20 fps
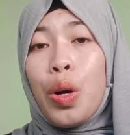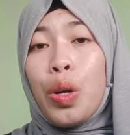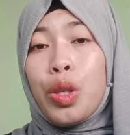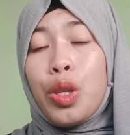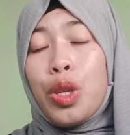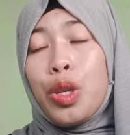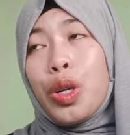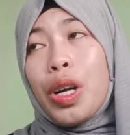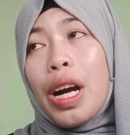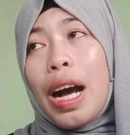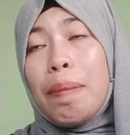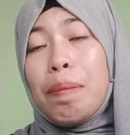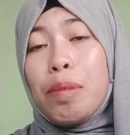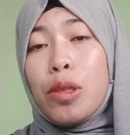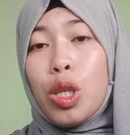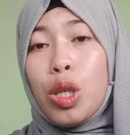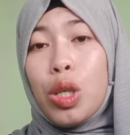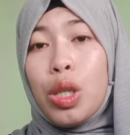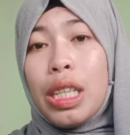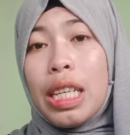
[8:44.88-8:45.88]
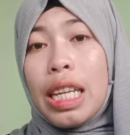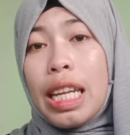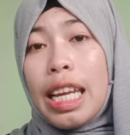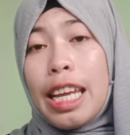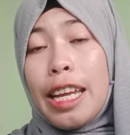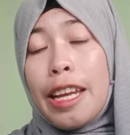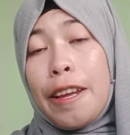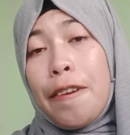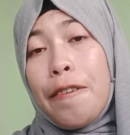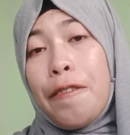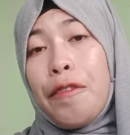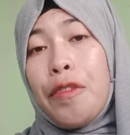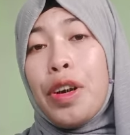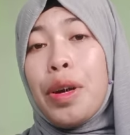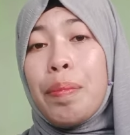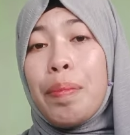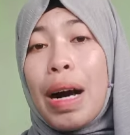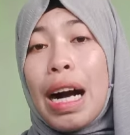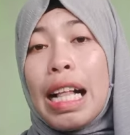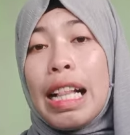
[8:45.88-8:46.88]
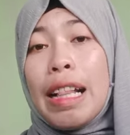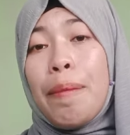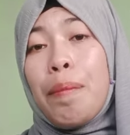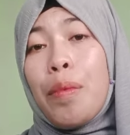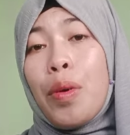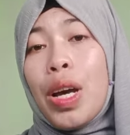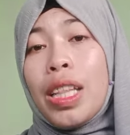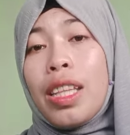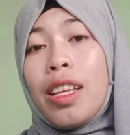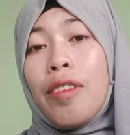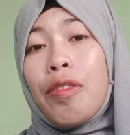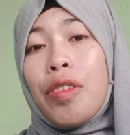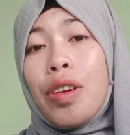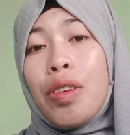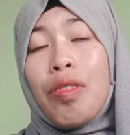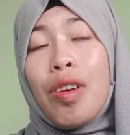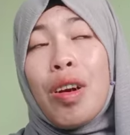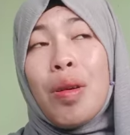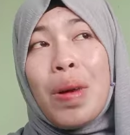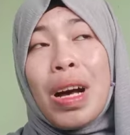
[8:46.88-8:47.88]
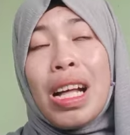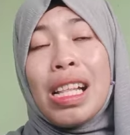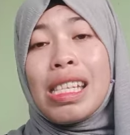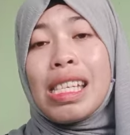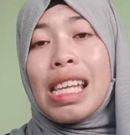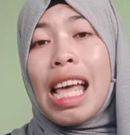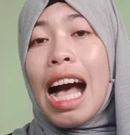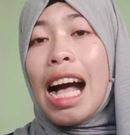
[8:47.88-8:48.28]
to capture the formal poetic performance